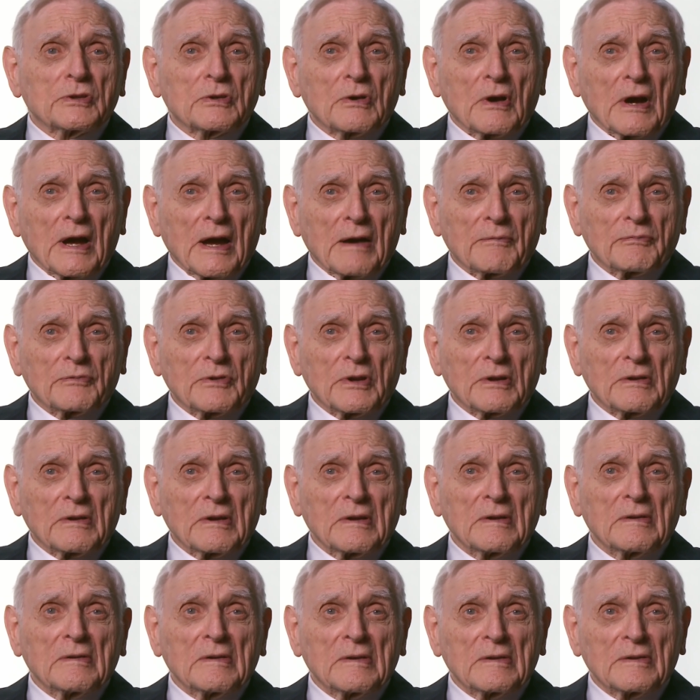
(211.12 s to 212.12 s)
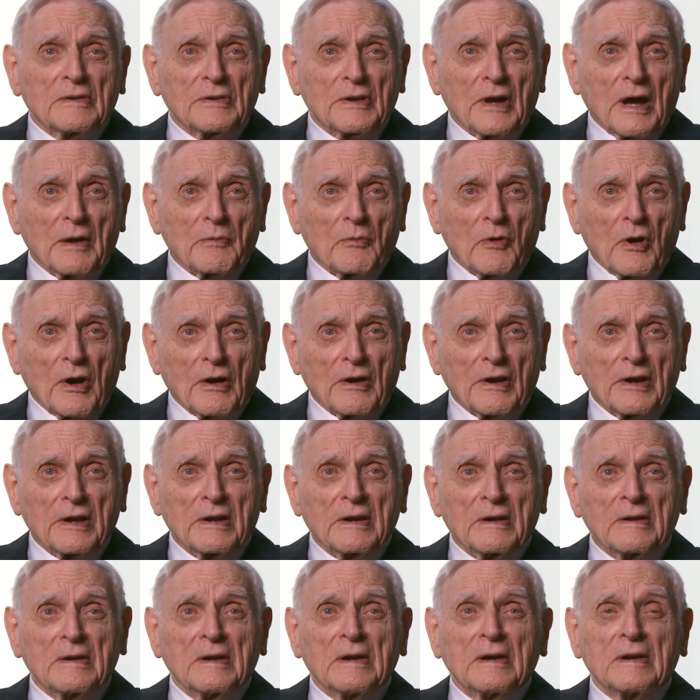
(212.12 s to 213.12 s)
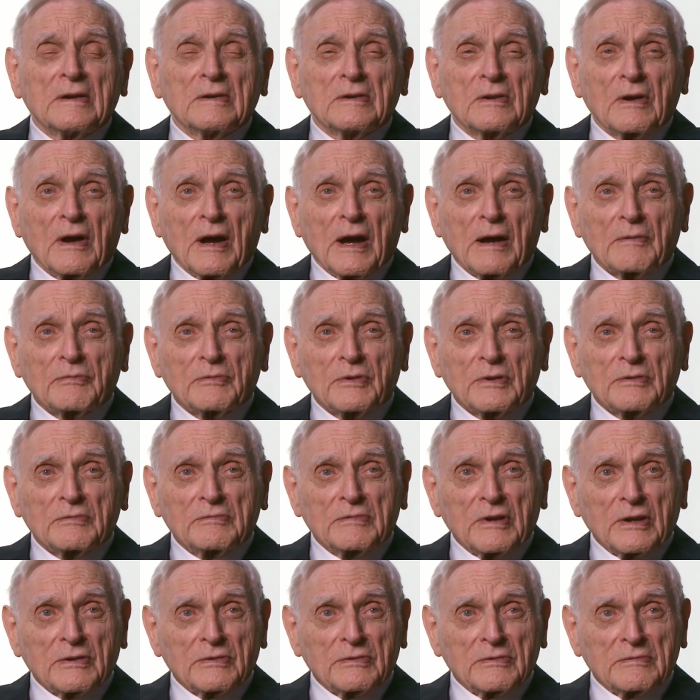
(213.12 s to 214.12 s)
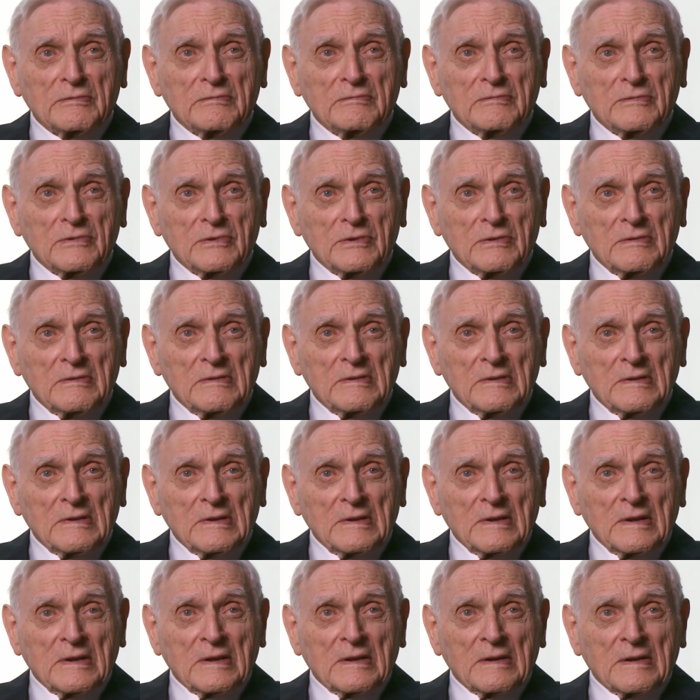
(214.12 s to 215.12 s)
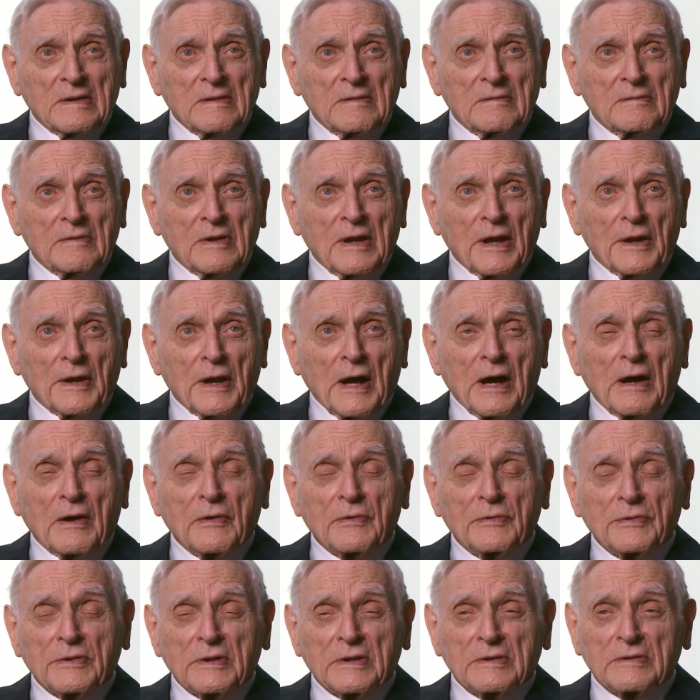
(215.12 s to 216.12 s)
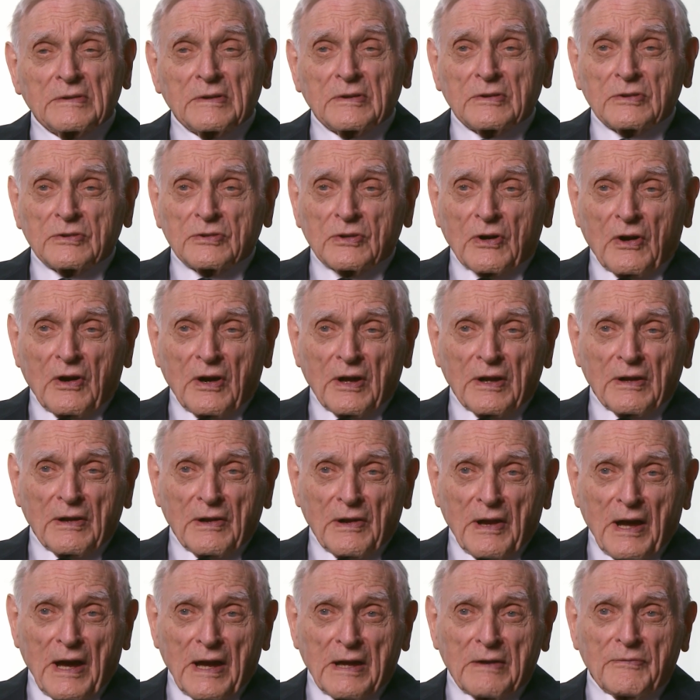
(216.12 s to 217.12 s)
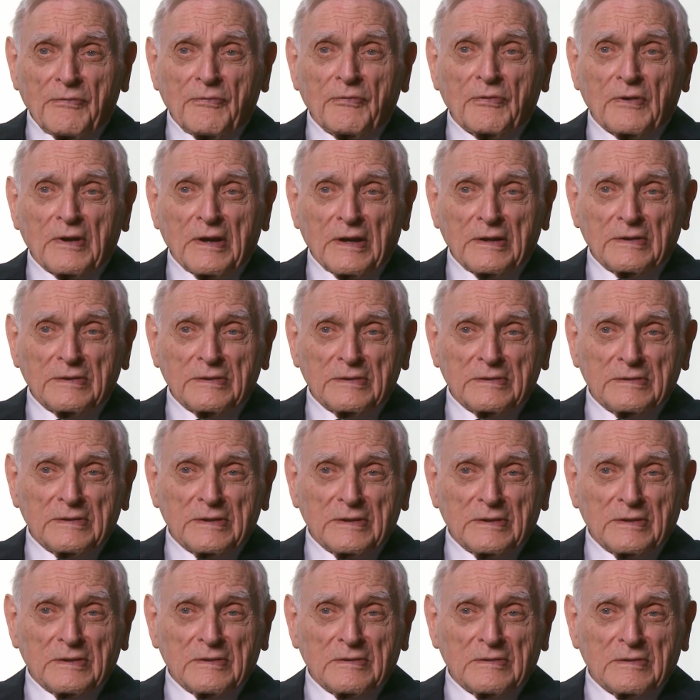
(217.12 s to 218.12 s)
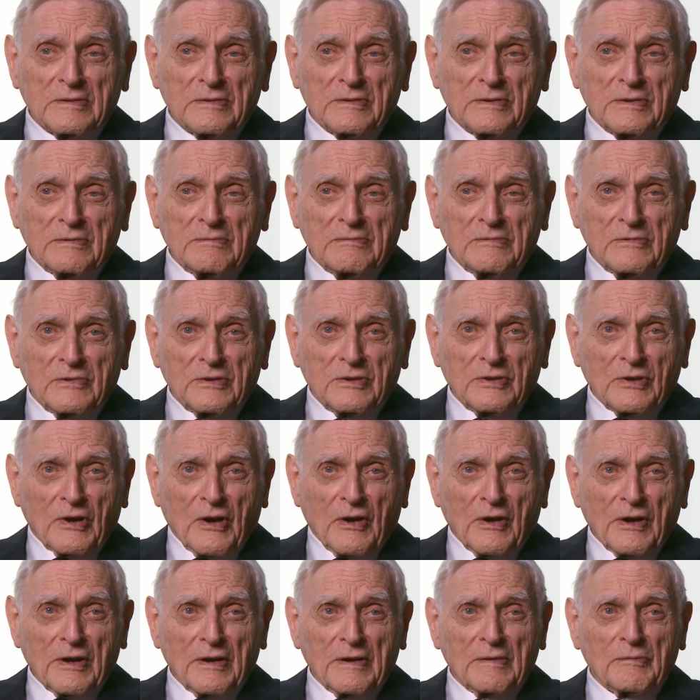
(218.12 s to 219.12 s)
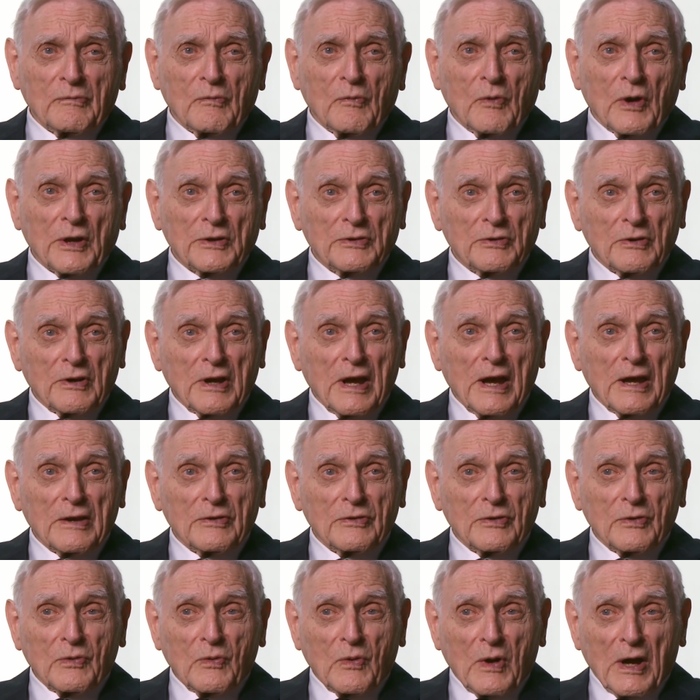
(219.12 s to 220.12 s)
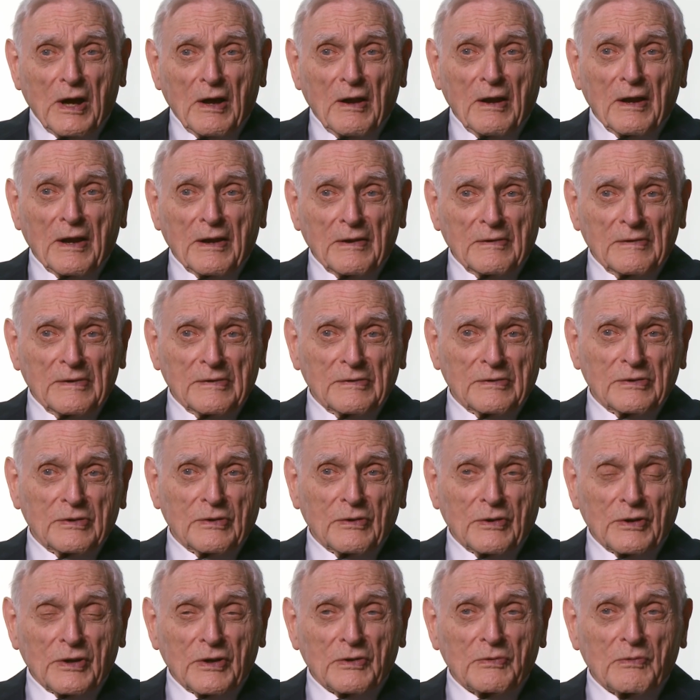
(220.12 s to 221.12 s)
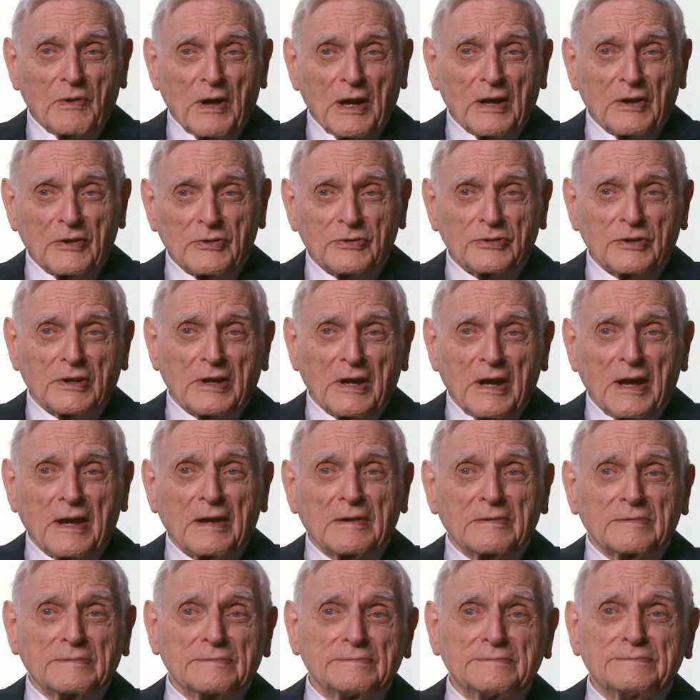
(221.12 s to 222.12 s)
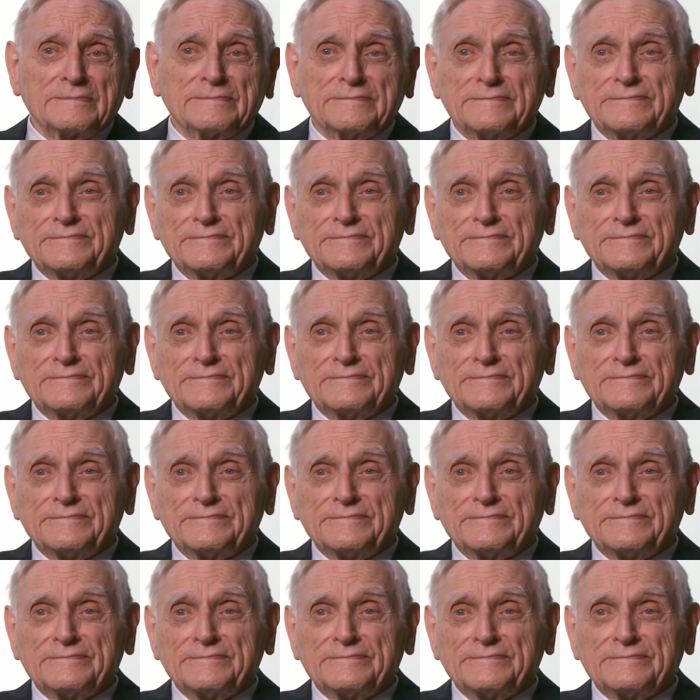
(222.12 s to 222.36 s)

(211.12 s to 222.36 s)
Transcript: you have to not worry. You have to just get out and enjoy life and enjoy what you can do well and do it as well as you can.